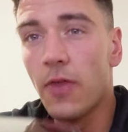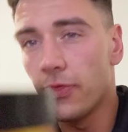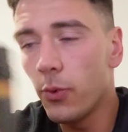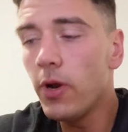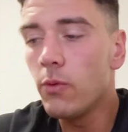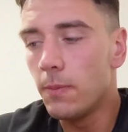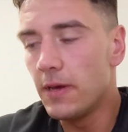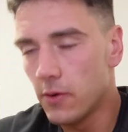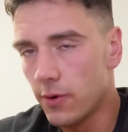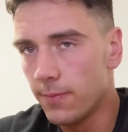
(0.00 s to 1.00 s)
I thought it would be
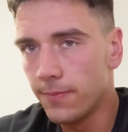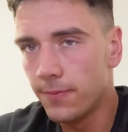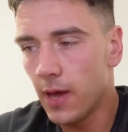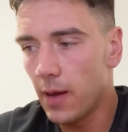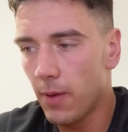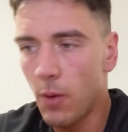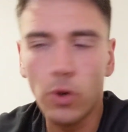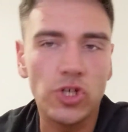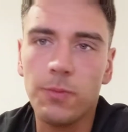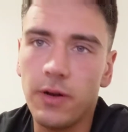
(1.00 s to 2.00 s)
good. I
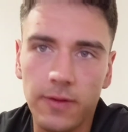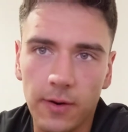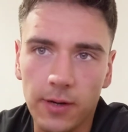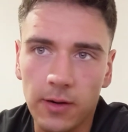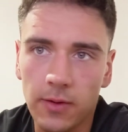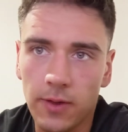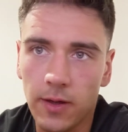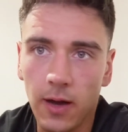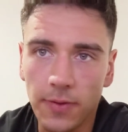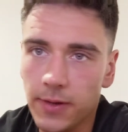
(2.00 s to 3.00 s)
watch a bit of Derek here and
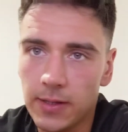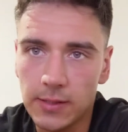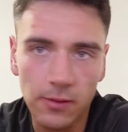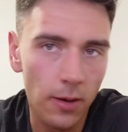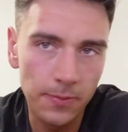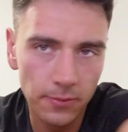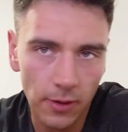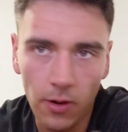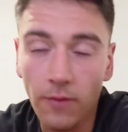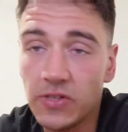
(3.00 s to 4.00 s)
there. I think he's
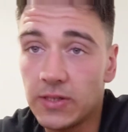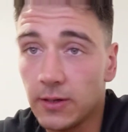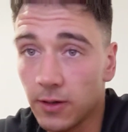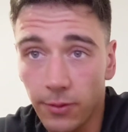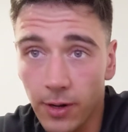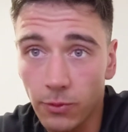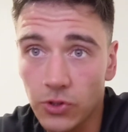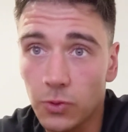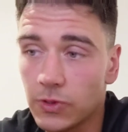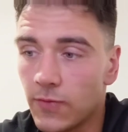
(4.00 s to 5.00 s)
obviously an incredible
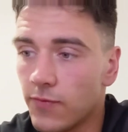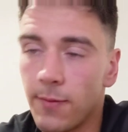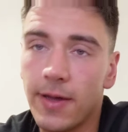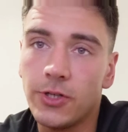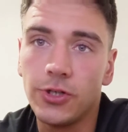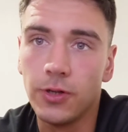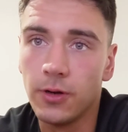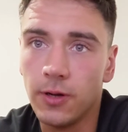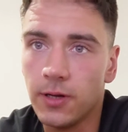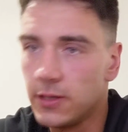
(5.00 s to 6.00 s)
source of
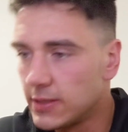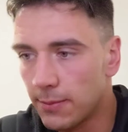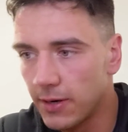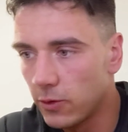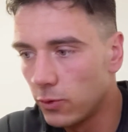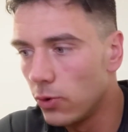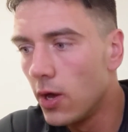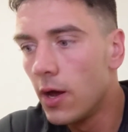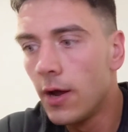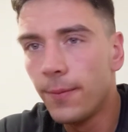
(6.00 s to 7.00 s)
information. He's somebody who,
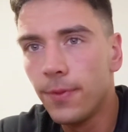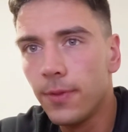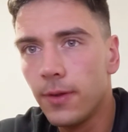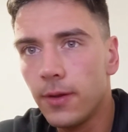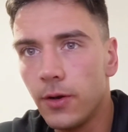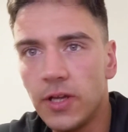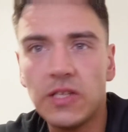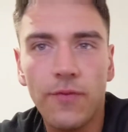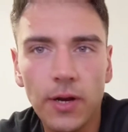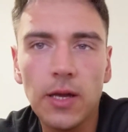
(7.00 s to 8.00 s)
he's
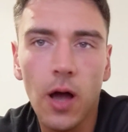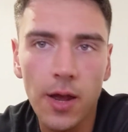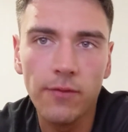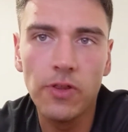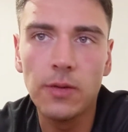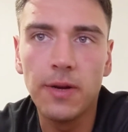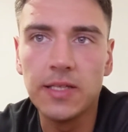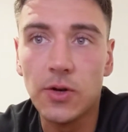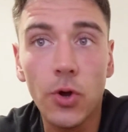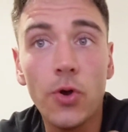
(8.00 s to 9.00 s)
a funny guy and everything, but he's
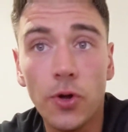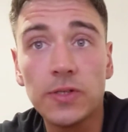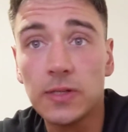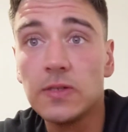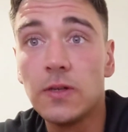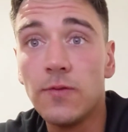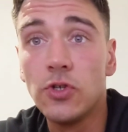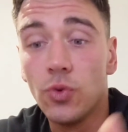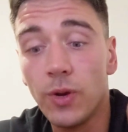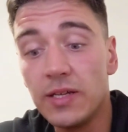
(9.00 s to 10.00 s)
a no-nonsense
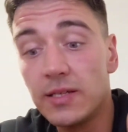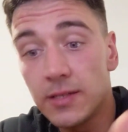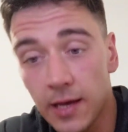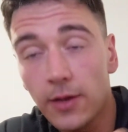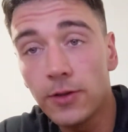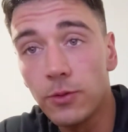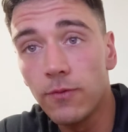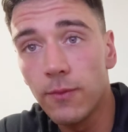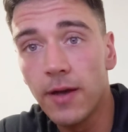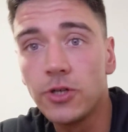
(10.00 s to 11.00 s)
individual. When he's telling you
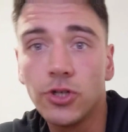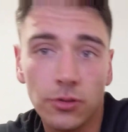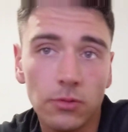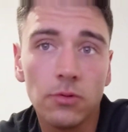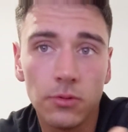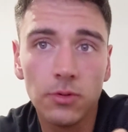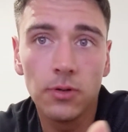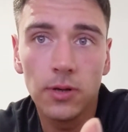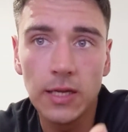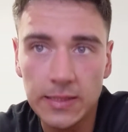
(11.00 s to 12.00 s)
information,
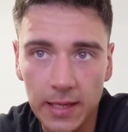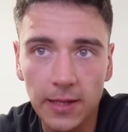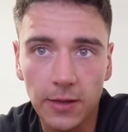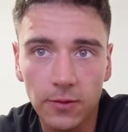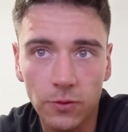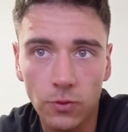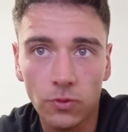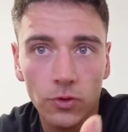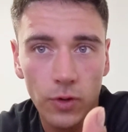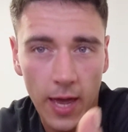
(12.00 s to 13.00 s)
he's telling it to you
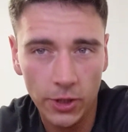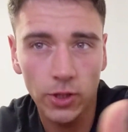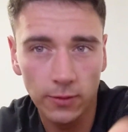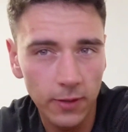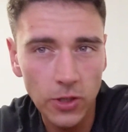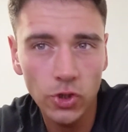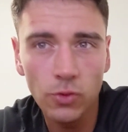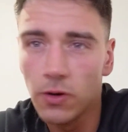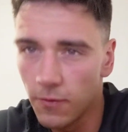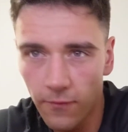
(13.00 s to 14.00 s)
to actually teach
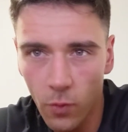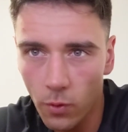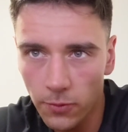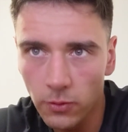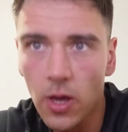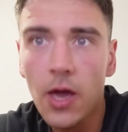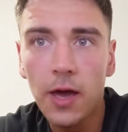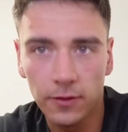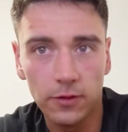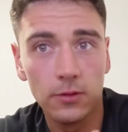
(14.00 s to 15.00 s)
you and inform you
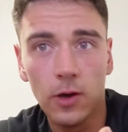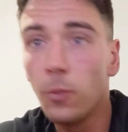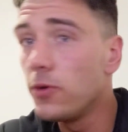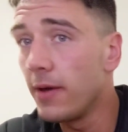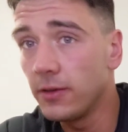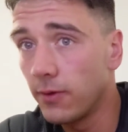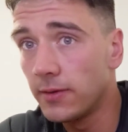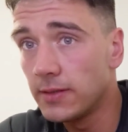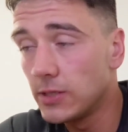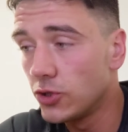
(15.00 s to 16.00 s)
and to help you make the right
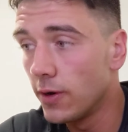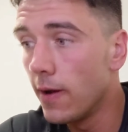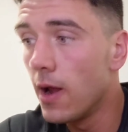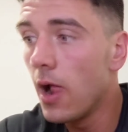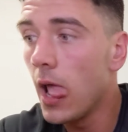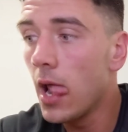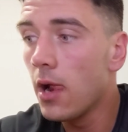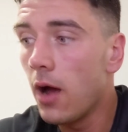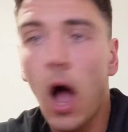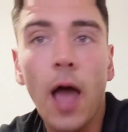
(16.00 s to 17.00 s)
decision.
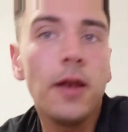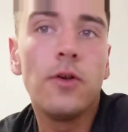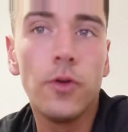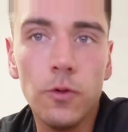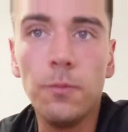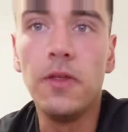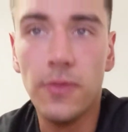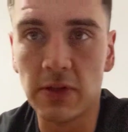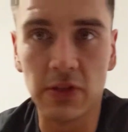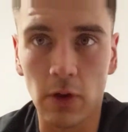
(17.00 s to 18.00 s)
I didn't know he would be
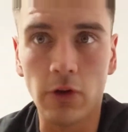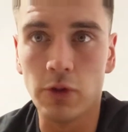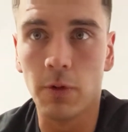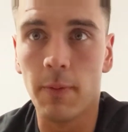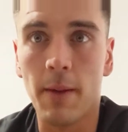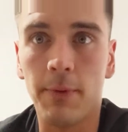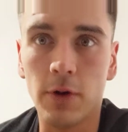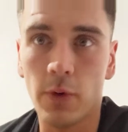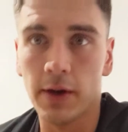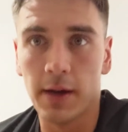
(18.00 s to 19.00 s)
this knowledgeable about
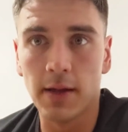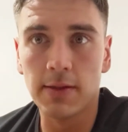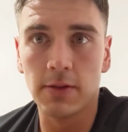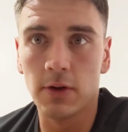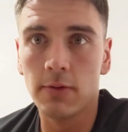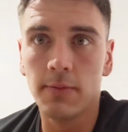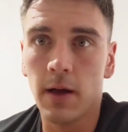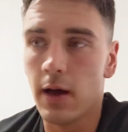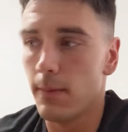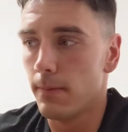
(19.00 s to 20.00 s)
pre-workouts,
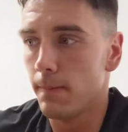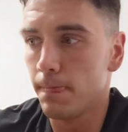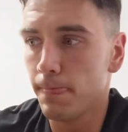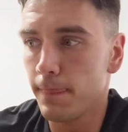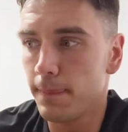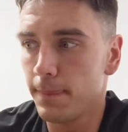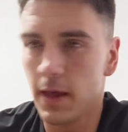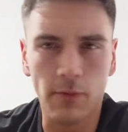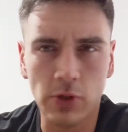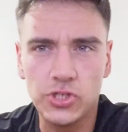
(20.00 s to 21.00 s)

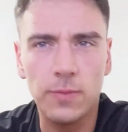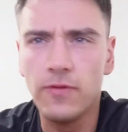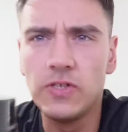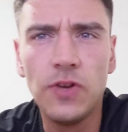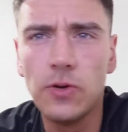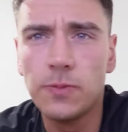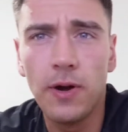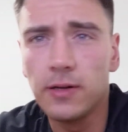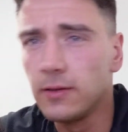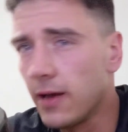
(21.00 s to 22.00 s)
and I've watched some of his videos
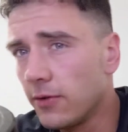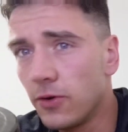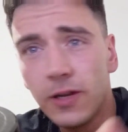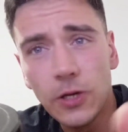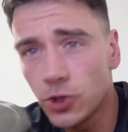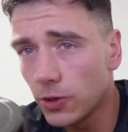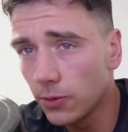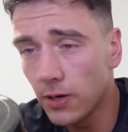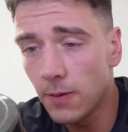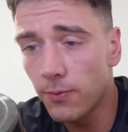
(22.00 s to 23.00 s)
breaking down, each
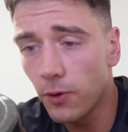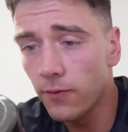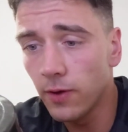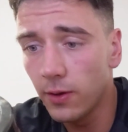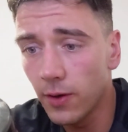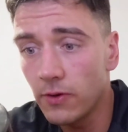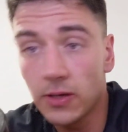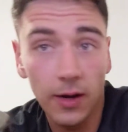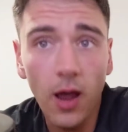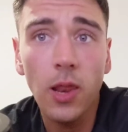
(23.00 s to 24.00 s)
ingredient profile and
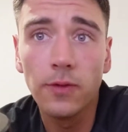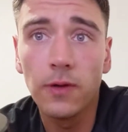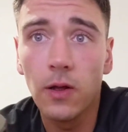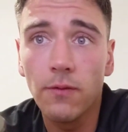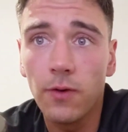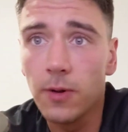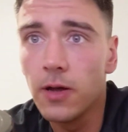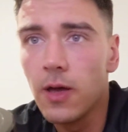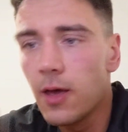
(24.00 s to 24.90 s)
everything, and I learned a lot from it.